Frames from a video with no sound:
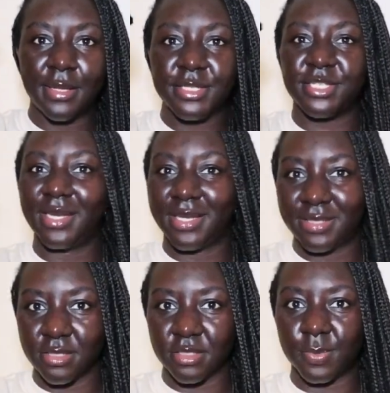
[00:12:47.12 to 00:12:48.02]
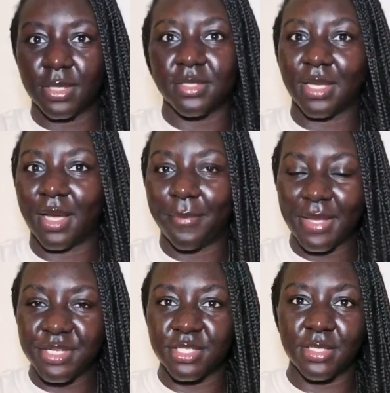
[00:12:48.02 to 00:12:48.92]
she listens because I
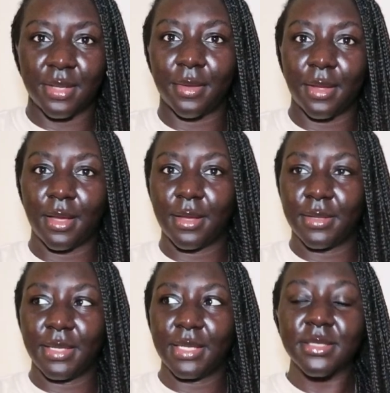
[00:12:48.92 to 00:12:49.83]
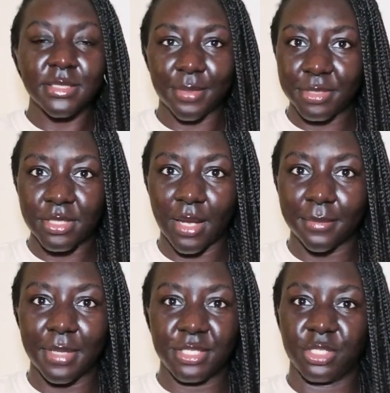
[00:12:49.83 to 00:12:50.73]
mentioned it in the
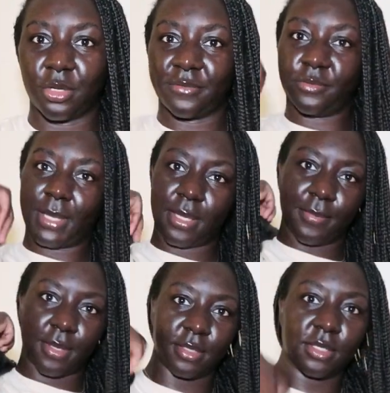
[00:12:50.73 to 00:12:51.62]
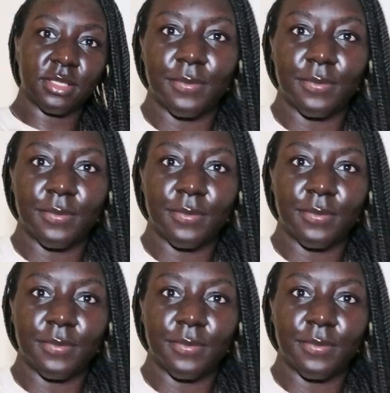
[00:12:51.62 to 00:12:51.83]
summertime and she got it for me but look at the